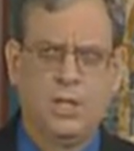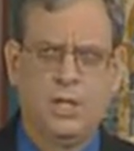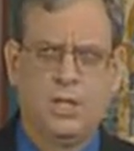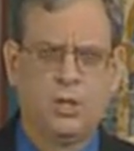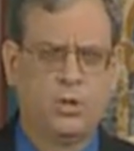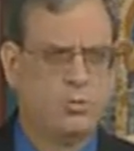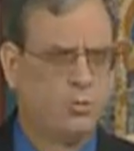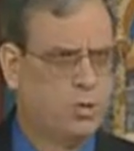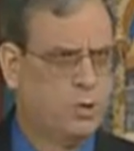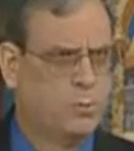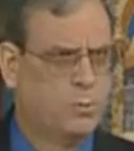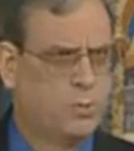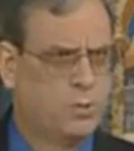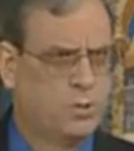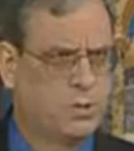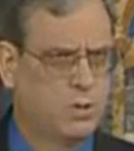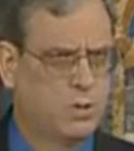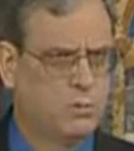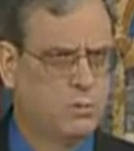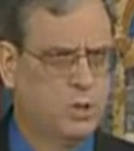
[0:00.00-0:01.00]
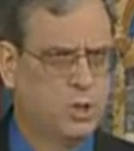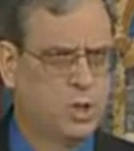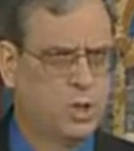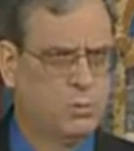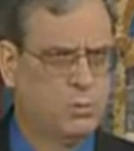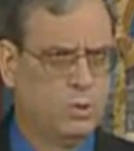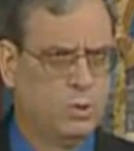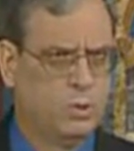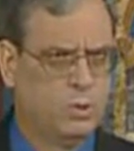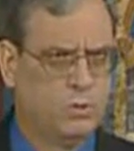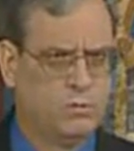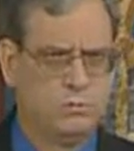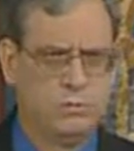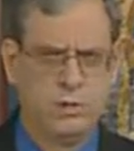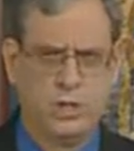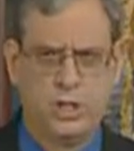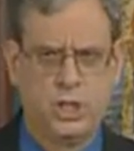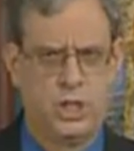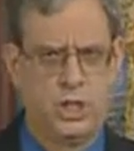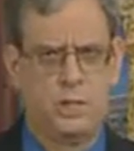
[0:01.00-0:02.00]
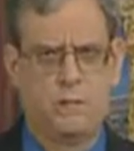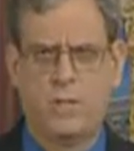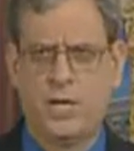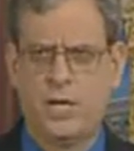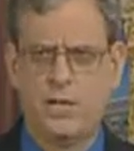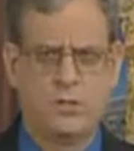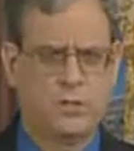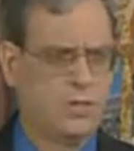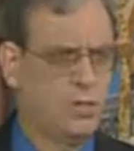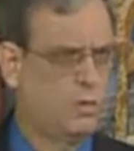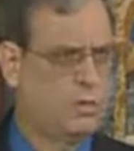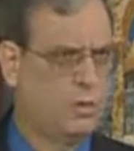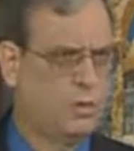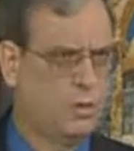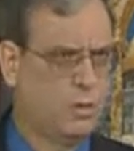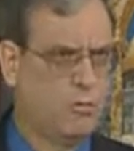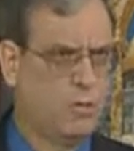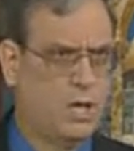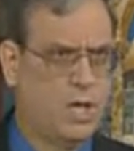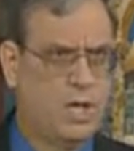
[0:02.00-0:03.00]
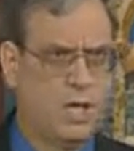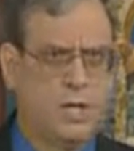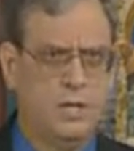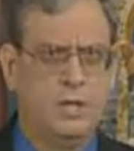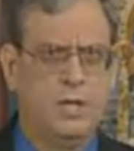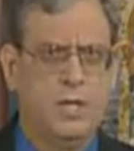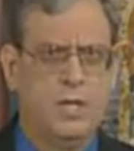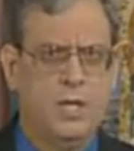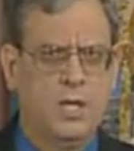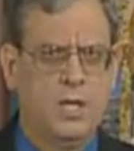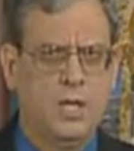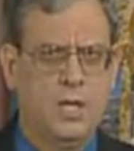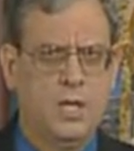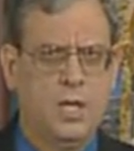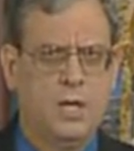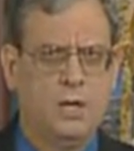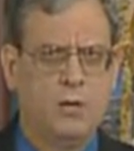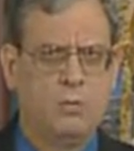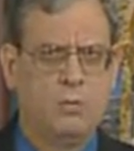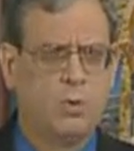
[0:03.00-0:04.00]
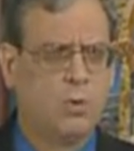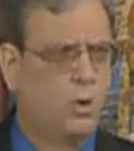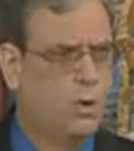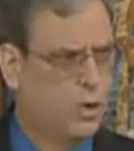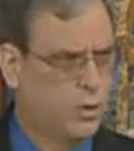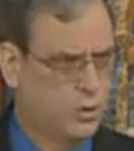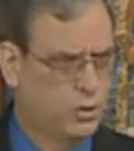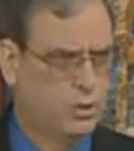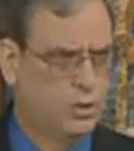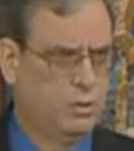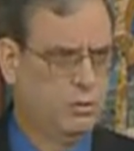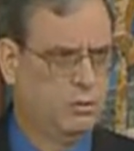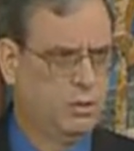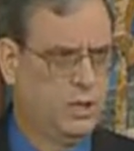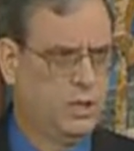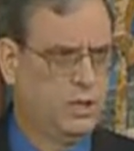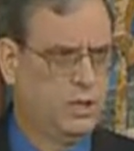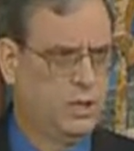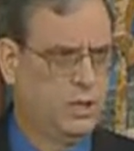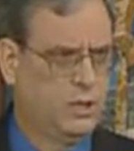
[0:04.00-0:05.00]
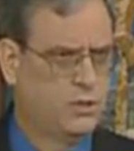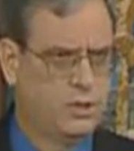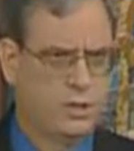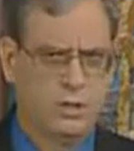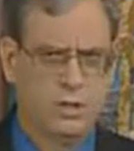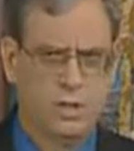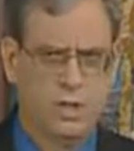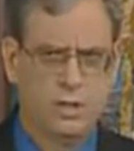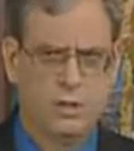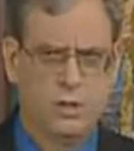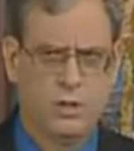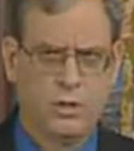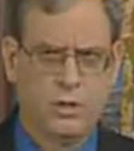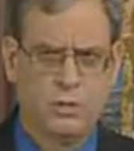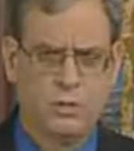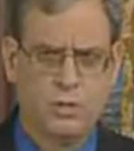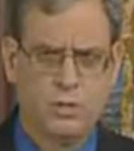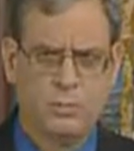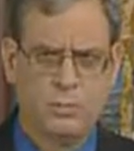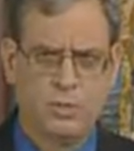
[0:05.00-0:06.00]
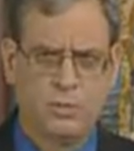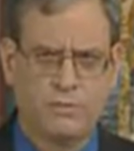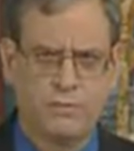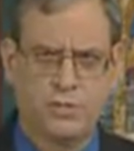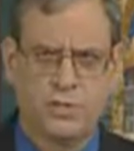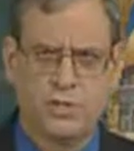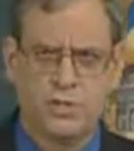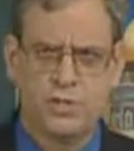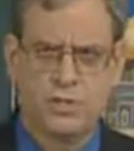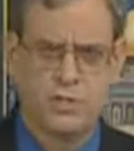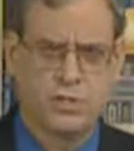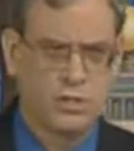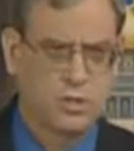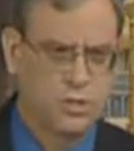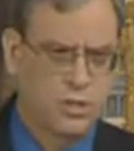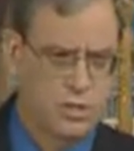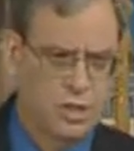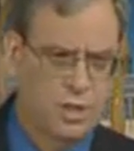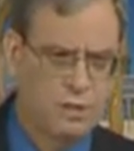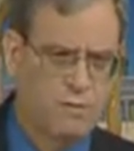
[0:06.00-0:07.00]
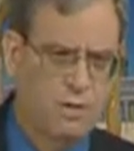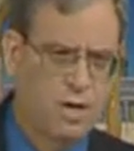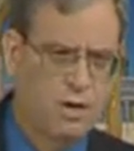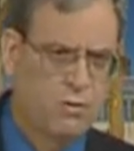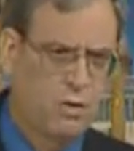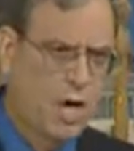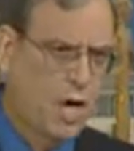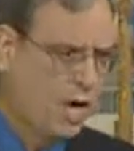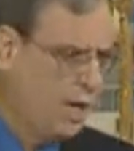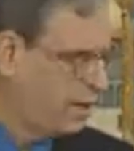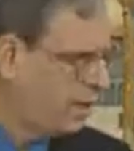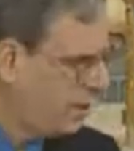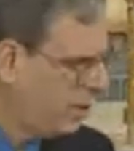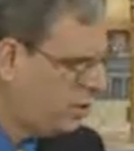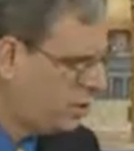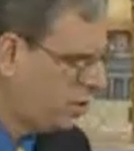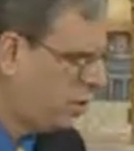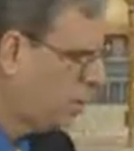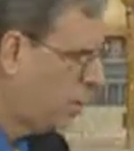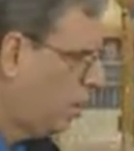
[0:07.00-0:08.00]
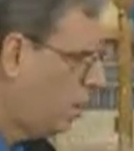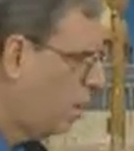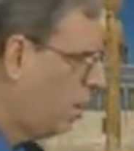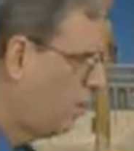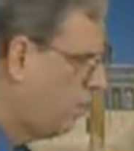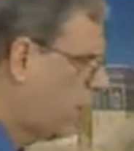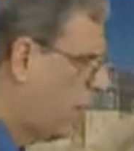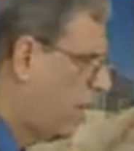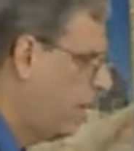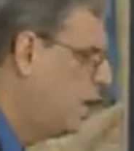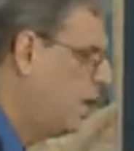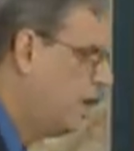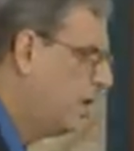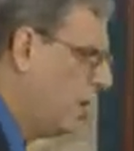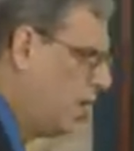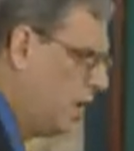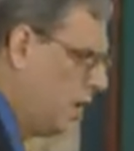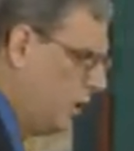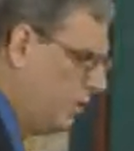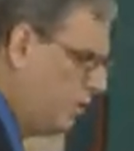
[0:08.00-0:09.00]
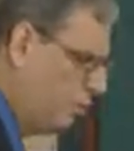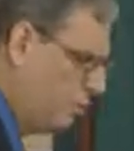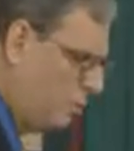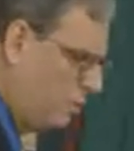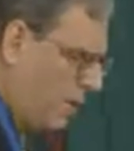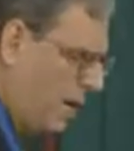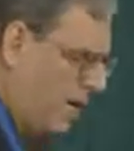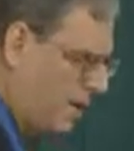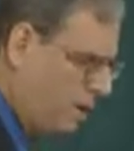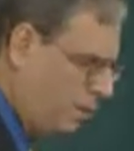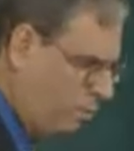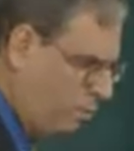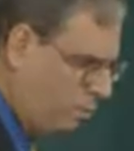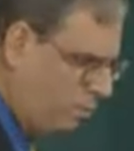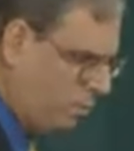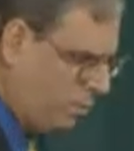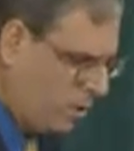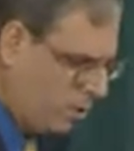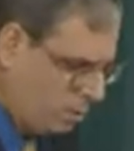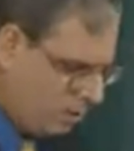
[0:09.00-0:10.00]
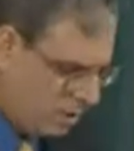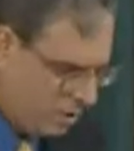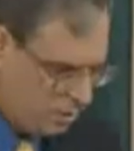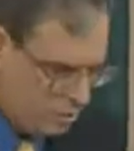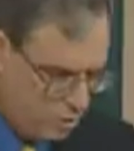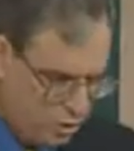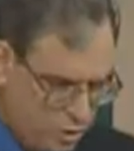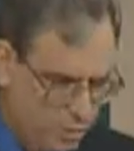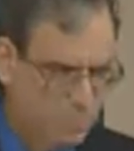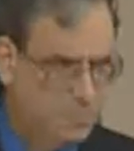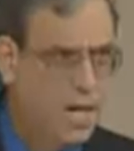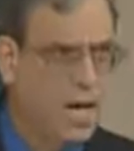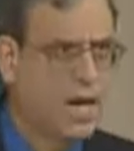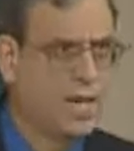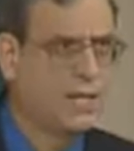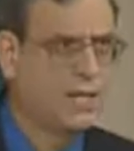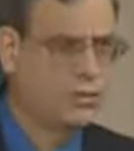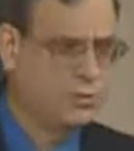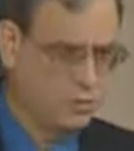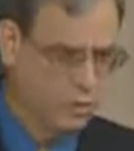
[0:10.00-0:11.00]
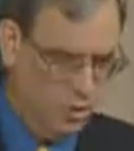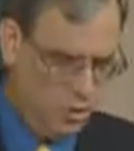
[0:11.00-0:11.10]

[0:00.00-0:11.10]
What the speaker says: groups, which were legitimized under the Quran, were also existing in large numbers. For instance, in the city of Haran, ancient Karai, there was a pagan group known as the Sabaeans